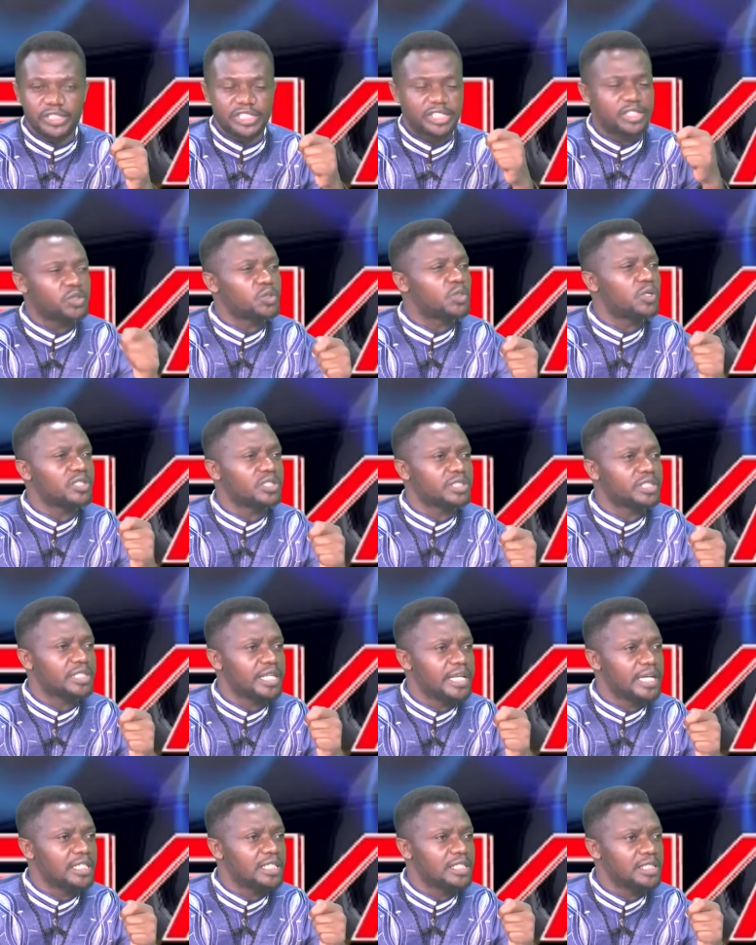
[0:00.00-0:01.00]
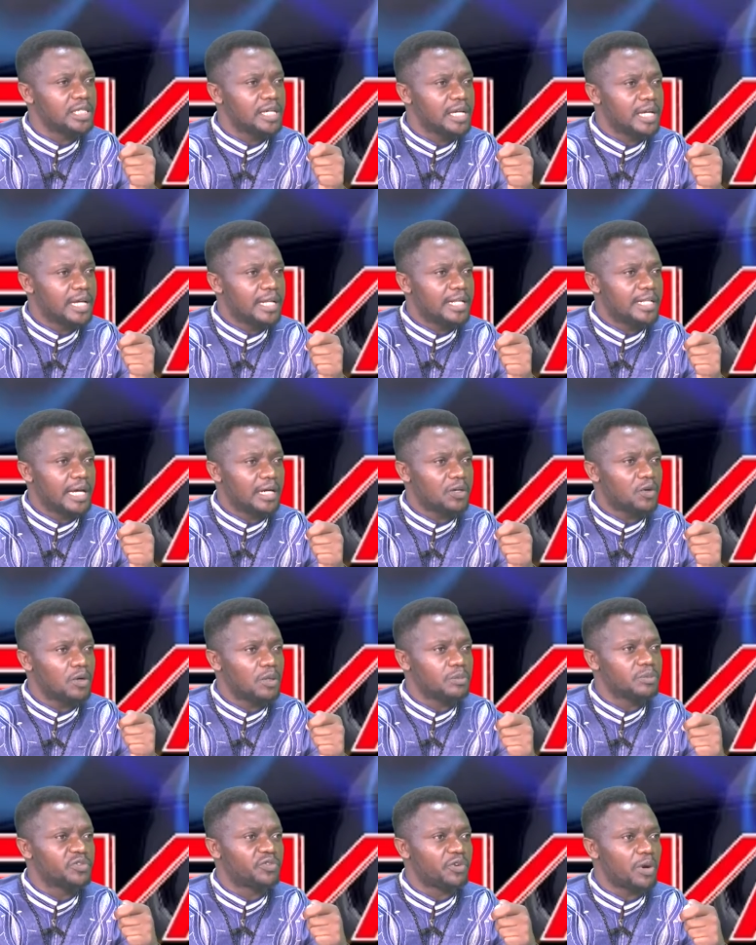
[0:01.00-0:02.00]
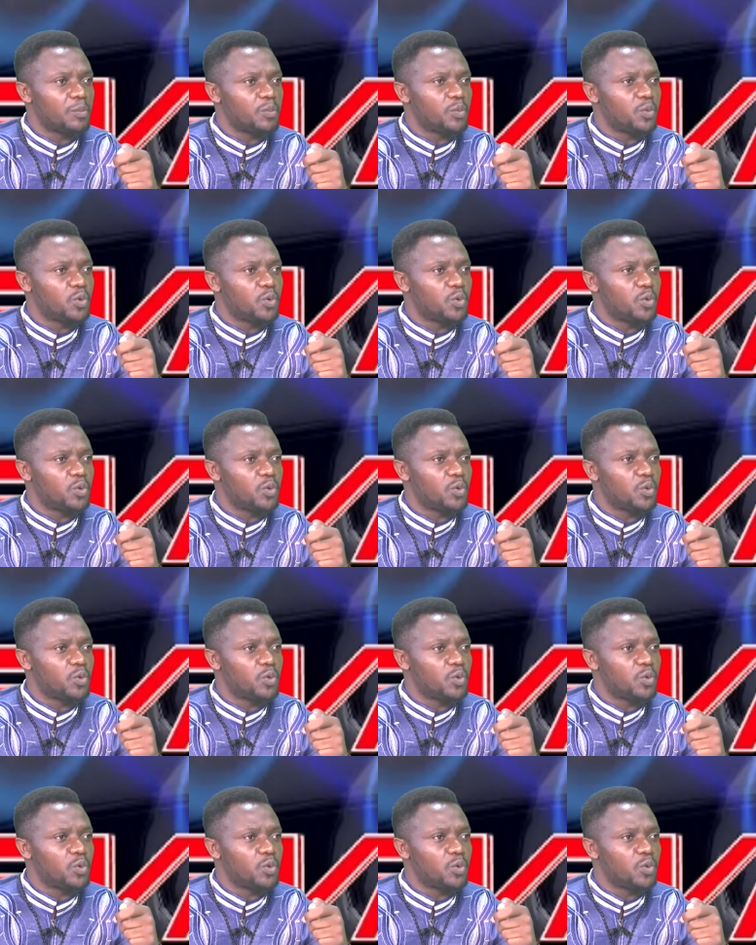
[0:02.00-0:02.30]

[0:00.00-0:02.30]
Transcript: discuss things that comes from